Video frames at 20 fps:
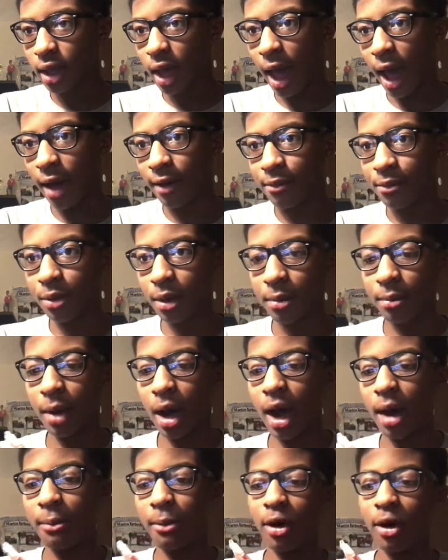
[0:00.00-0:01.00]
Haven't put
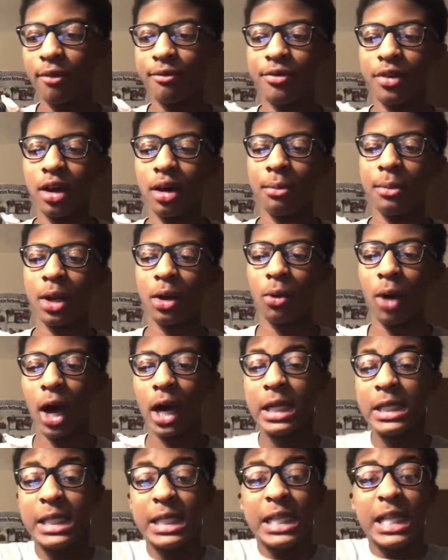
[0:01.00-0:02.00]
mom on film in a
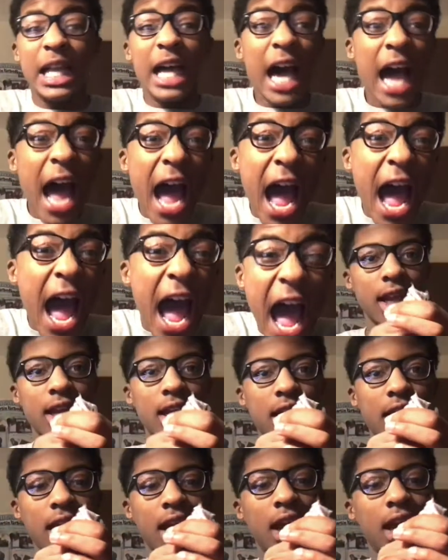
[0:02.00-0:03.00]
while.
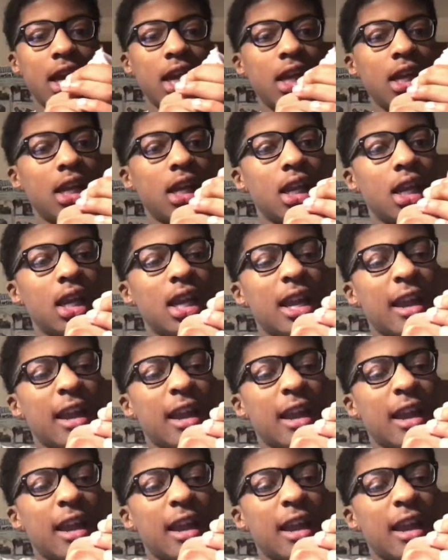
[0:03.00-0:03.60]
Candy cane.